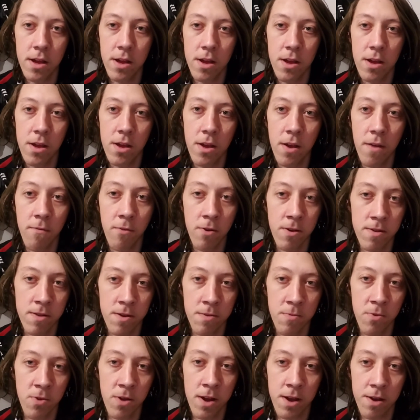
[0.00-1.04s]
you have
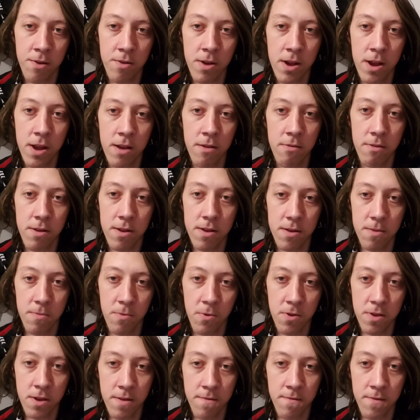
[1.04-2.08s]
reasonable equity and reasonable
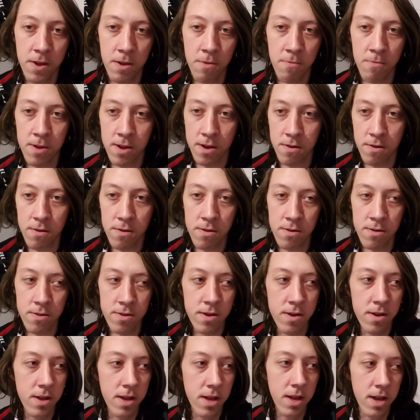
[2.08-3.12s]
EV when called,
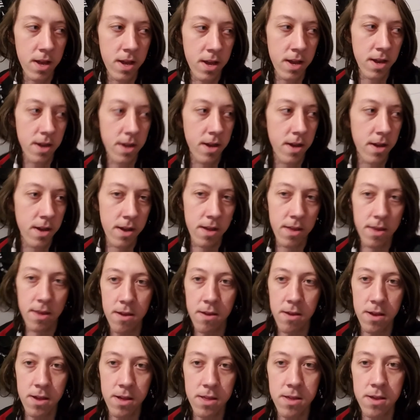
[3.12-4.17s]
and you can
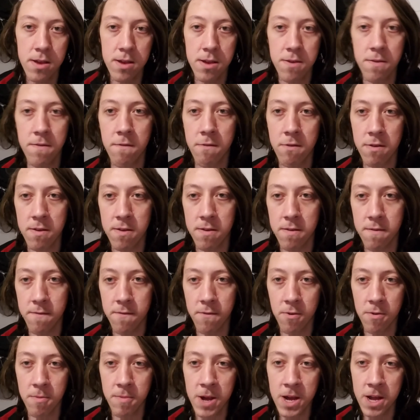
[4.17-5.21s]
continue versus a
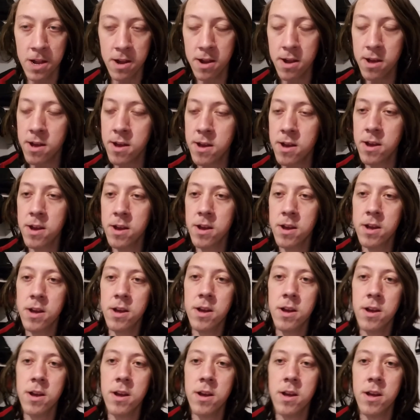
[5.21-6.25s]
4-bet.
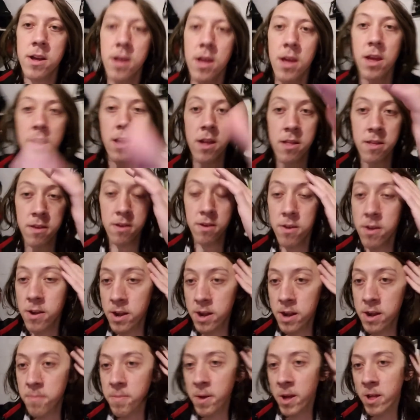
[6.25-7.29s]
And so you need to
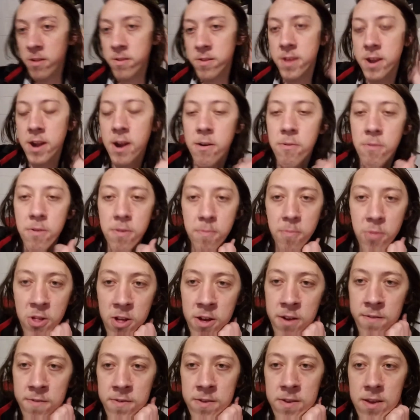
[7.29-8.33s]
balance it out with
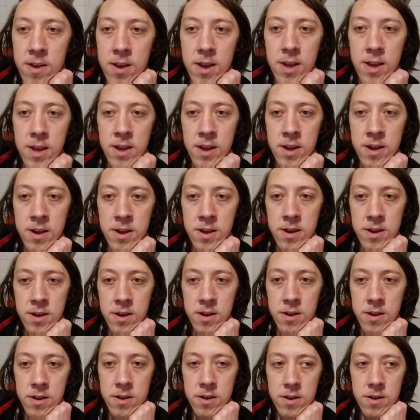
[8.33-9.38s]
bluffs, and
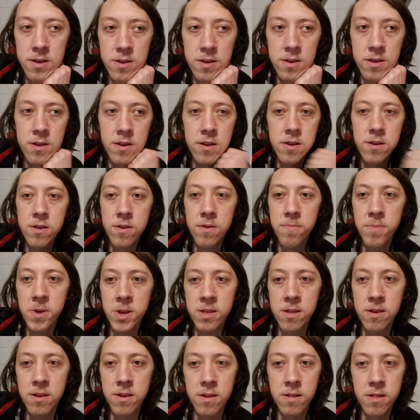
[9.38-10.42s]
so
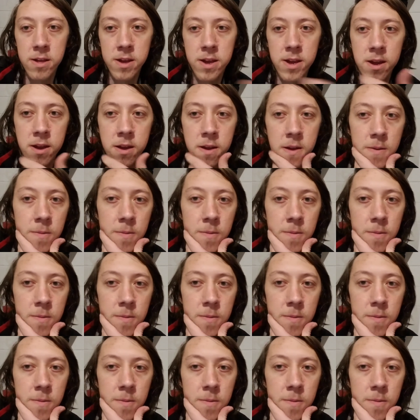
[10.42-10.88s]
basically, like